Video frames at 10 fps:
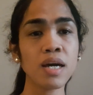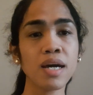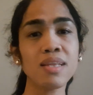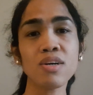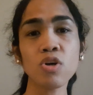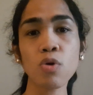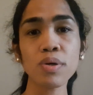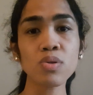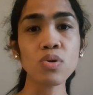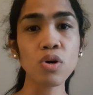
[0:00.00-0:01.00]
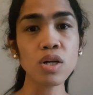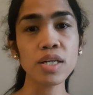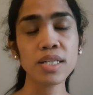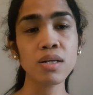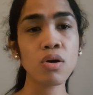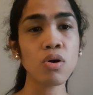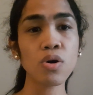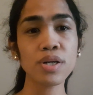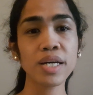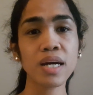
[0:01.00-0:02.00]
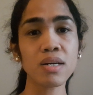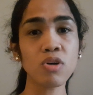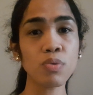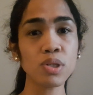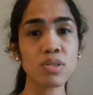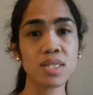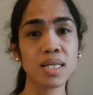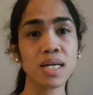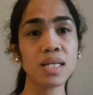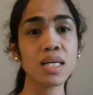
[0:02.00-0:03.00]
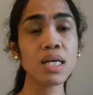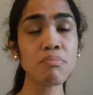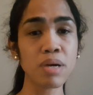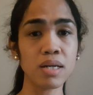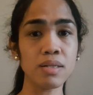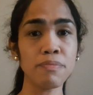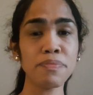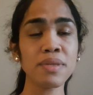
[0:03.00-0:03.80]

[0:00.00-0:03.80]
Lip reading: and they're going to call it, or they are going to send an email.